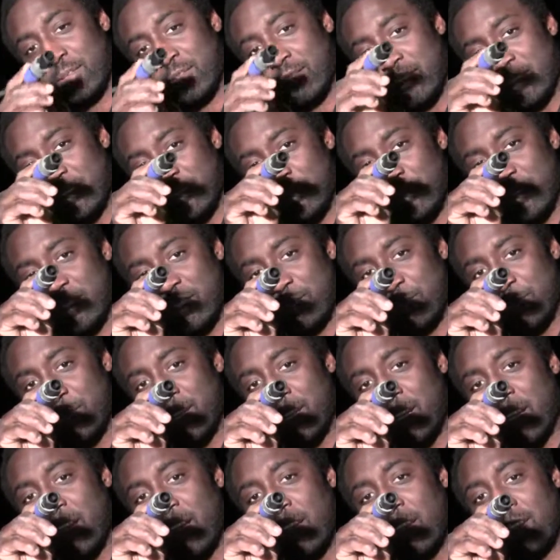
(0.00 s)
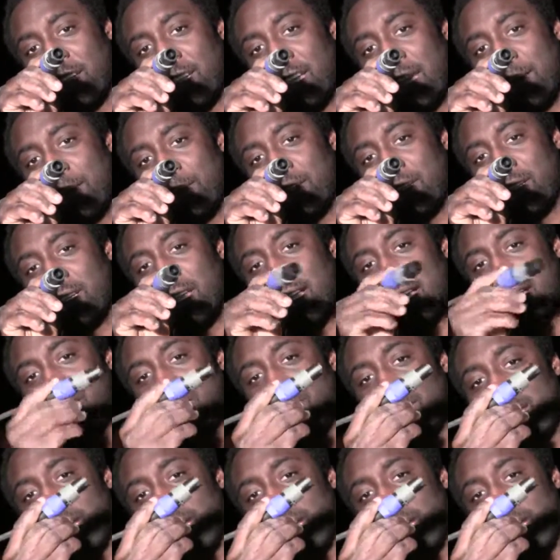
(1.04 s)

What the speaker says: This is what a speaker cable look like. You